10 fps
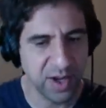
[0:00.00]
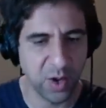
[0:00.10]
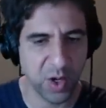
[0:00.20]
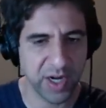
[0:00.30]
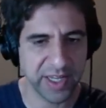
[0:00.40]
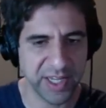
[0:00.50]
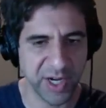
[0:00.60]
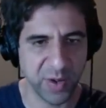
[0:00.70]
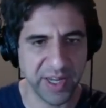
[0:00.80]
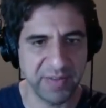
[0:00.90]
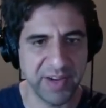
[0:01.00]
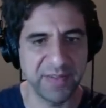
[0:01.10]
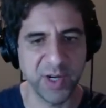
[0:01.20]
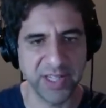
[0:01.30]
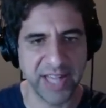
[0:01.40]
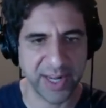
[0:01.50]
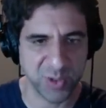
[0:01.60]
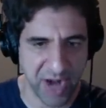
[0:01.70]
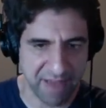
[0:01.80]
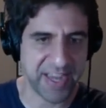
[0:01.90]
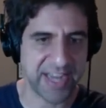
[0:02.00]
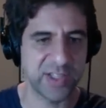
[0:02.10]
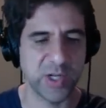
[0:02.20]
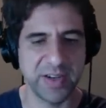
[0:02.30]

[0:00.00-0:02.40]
Or, you know, even if you're in that draft phase,